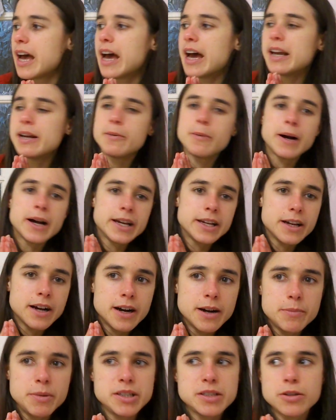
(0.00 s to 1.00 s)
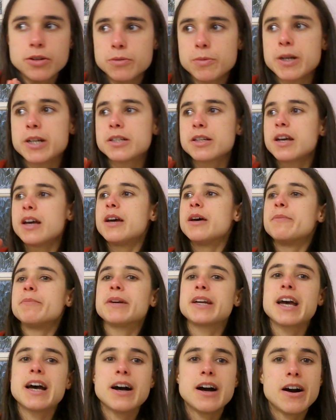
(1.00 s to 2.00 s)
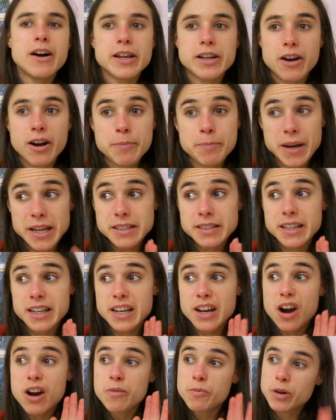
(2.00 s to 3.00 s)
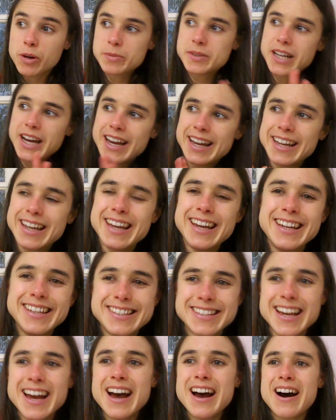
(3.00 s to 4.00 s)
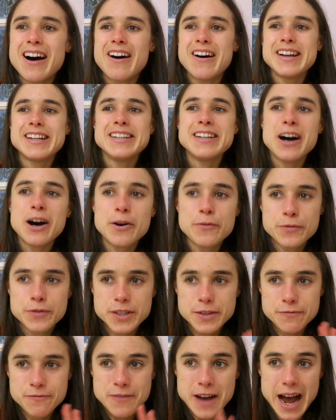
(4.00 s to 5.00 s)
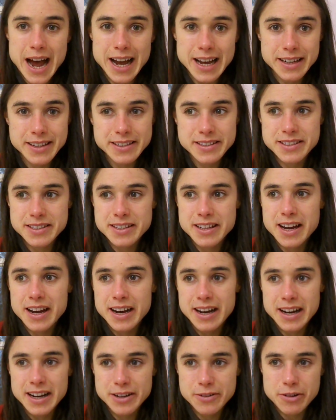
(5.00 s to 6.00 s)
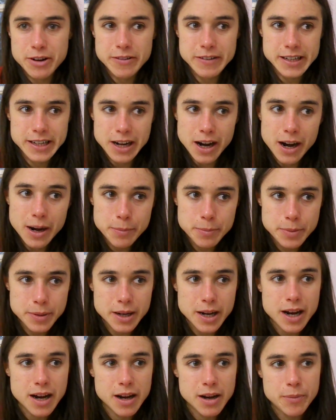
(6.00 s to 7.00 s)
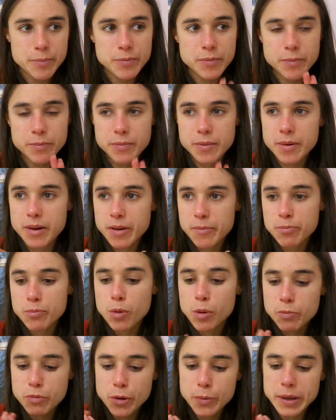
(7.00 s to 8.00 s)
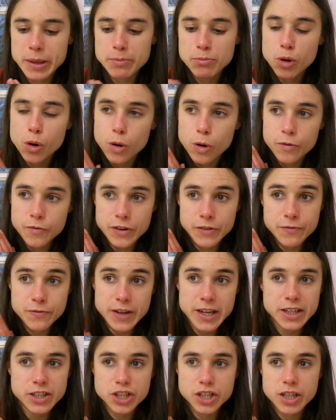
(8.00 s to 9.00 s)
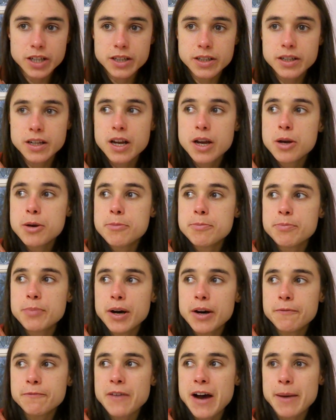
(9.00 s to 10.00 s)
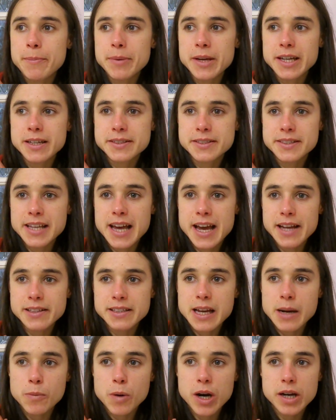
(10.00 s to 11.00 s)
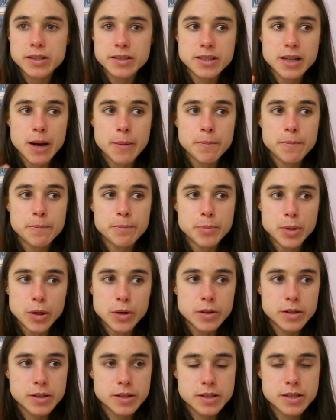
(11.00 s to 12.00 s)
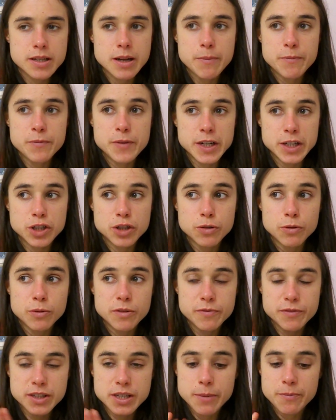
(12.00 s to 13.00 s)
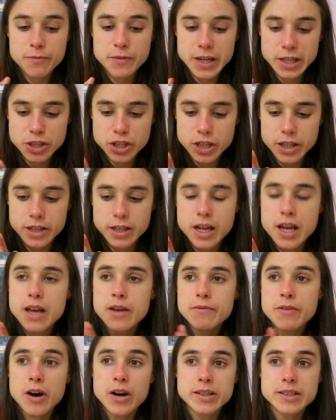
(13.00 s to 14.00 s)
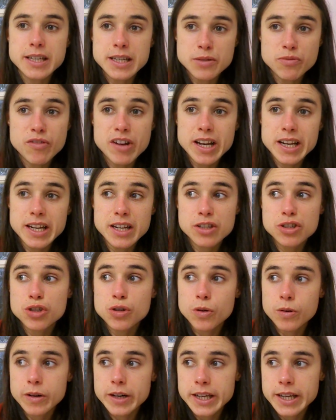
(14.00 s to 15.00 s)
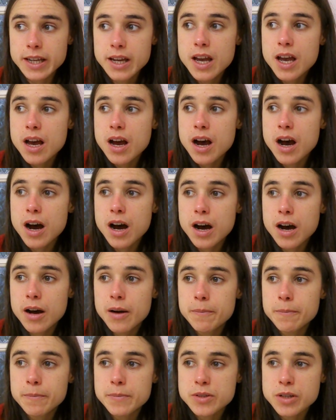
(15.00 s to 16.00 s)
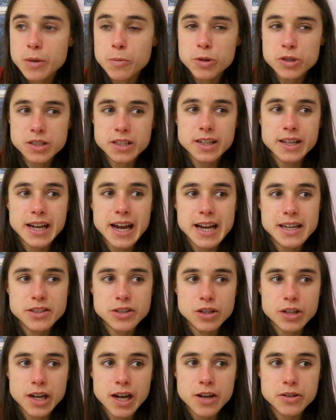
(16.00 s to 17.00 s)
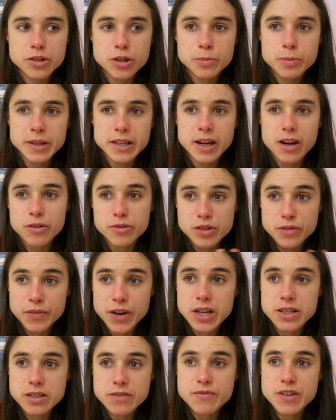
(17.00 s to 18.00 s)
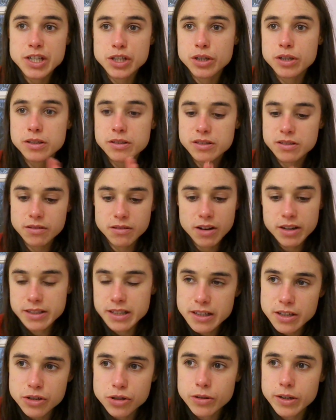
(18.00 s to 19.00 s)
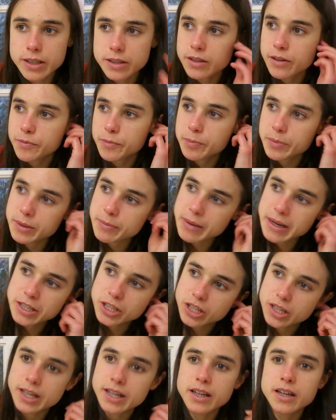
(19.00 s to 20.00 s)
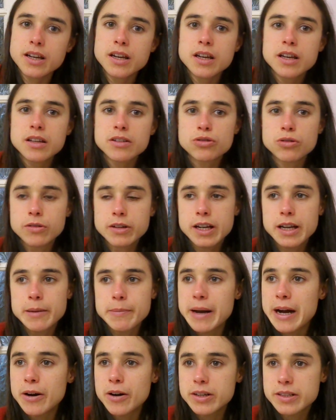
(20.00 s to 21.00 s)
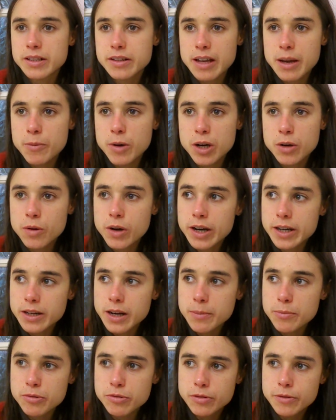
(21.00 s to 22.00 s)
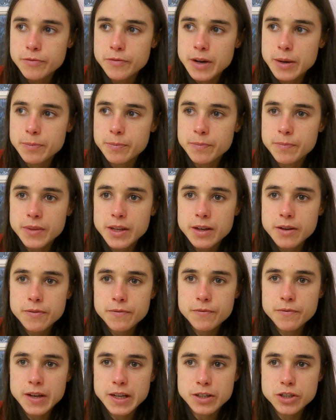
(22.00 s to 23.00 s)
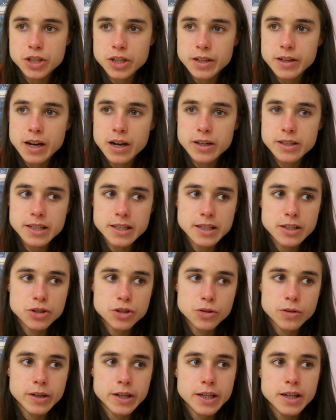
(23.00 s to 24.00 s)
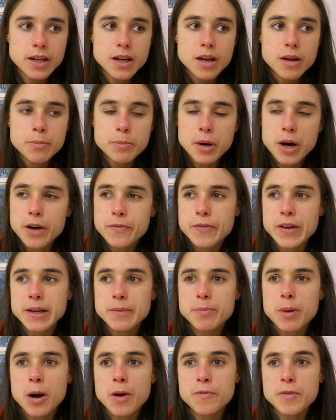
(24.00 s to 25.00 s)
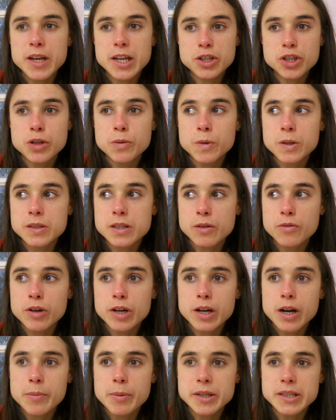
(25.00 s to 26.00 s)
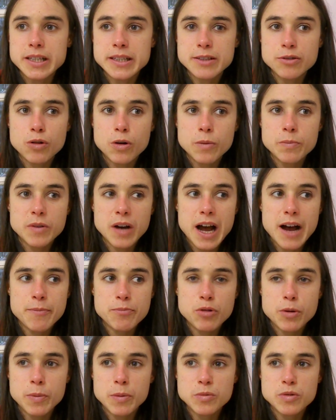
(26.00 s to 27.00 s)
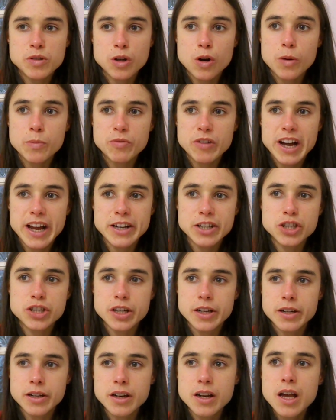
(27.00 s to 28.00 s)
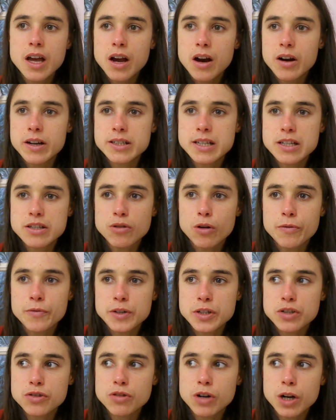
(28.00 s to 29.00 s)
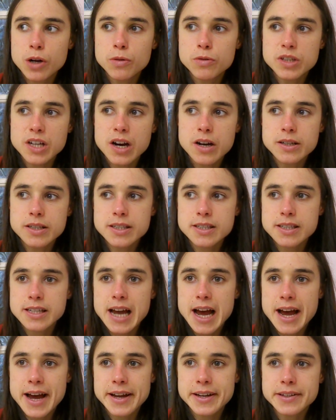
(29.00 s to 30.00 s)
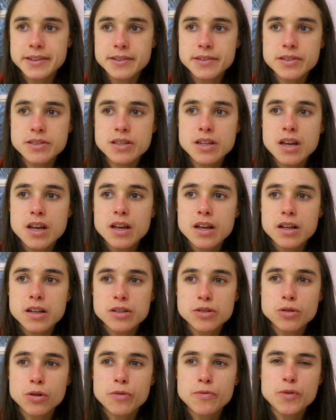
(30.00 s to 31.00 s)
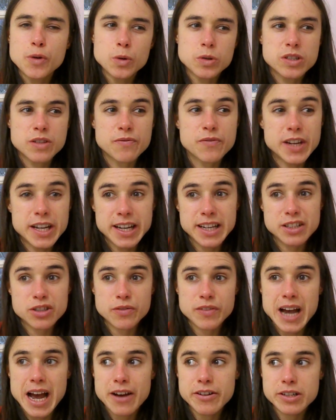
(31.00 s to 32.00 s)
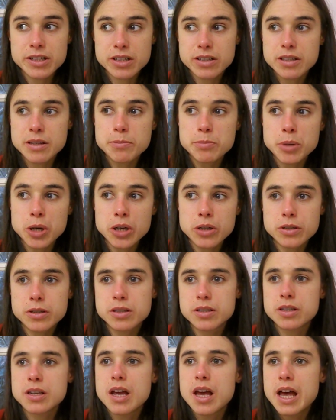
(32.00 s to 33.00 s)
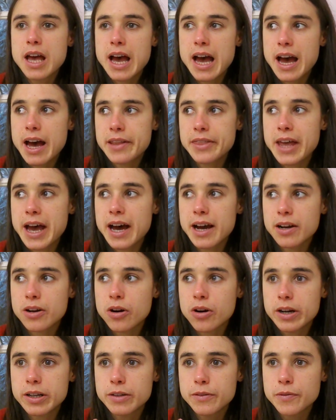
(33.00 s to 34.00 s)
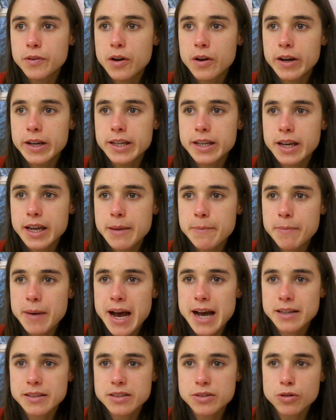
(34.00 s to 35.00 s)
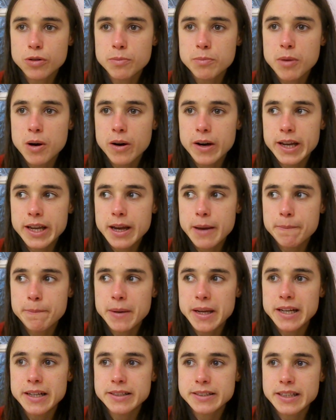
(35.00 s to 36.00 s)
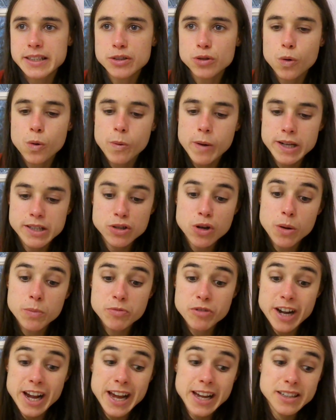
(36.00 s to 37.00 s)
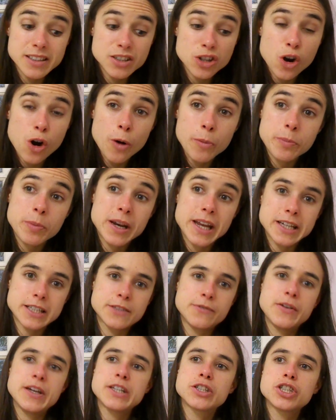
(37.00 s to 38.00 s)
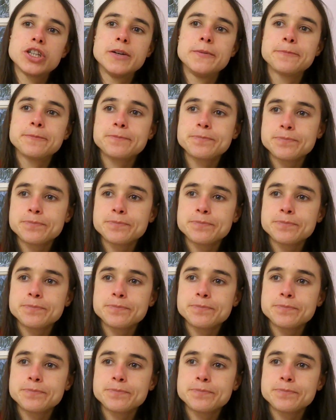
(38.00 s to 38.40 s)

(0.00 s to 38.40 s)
Anyway, um, it's a good word. But yeah, I, I basically, I, what I'm saying is I loved facts uh, growing up. Um, probably more than fiction. But that being said, there were some books, some fictional, some fiction that I did really enjoy. Um, so it wasn't the case, you know, I was complete, I was averse to fiction because I did enjoy it. So I've been mentioning, talking about, did, there were quite a number of um, fiction that I did enjoy. But I think part of the issue was that growing up, I did have problems with comprehension. I did often struggle to understand the sort of thoughts and feelings of characters in books and that kind of like impacted on my ability to always comprehend complex fiction.